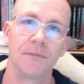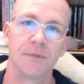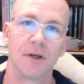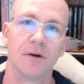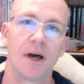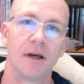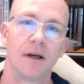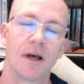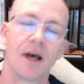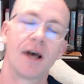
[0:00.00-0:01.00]
So
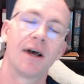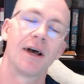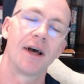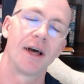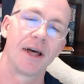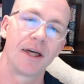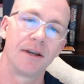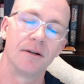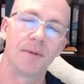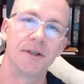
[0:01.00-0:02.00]
I
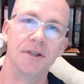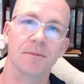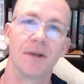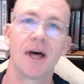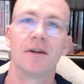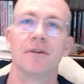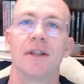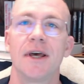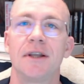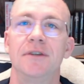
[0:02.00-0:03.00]
don't know about you, but I don't
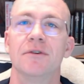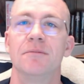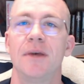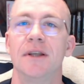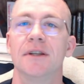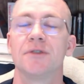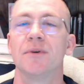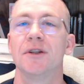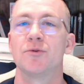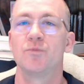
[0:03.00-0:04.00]
like doing maintenance
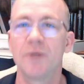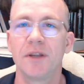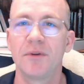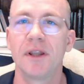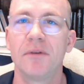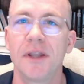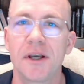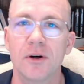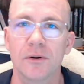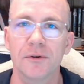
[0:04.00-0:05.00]
when it's really, really, really
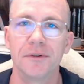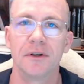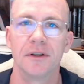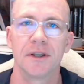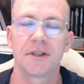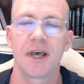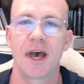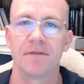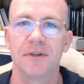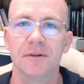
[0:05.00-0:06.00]
cold unless I
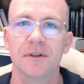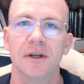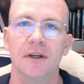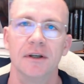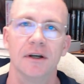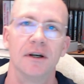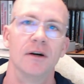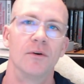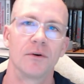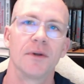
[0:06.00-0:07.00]
have to.
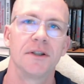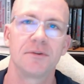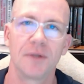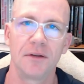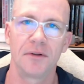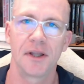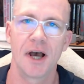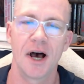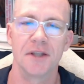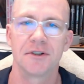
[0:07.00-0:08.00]
Or when it's really, really
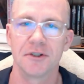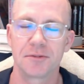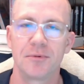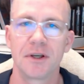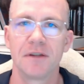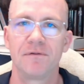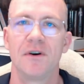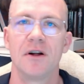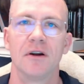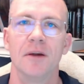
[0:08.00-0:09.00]
hot. So spring and
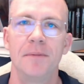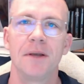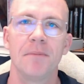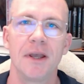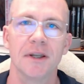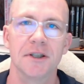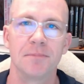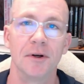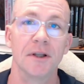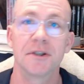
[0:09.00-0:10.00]
fall are our big maintenance
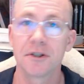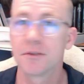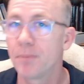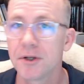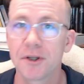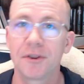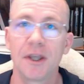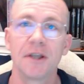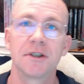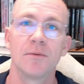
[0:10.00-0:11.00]
periods. So there's a bunch of
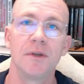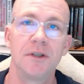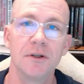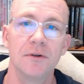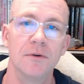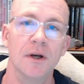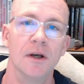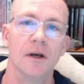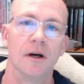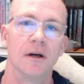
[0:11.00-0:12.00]
things that we do
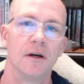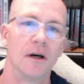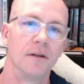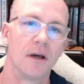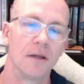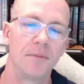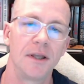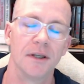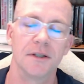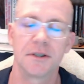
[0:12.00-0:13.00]
on
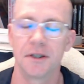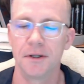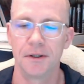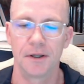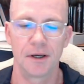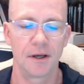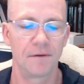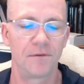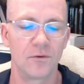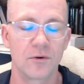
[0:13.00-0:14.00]
maintenance
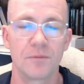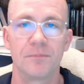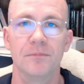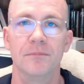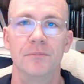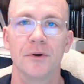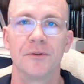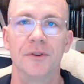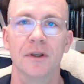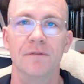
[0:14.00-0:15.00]
for
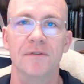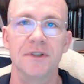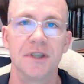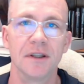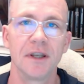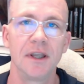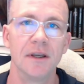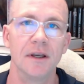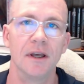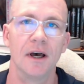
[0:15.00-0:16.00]
both the
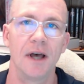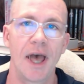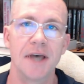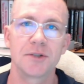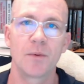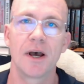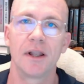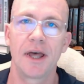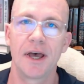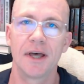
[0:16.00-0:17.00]
facility as
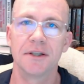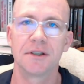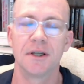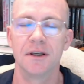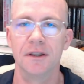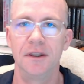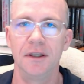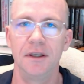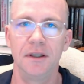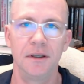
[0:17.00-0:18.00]
well as
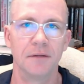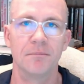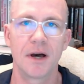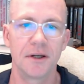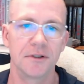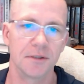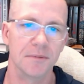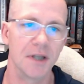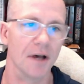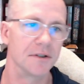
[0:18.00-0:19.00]
the miners
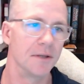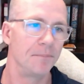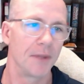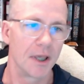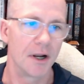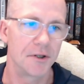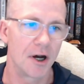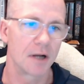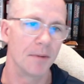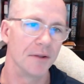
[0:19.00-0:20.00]
themselves. And I'll
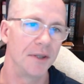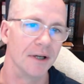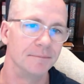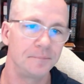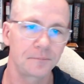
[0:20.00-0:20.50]
talk about that.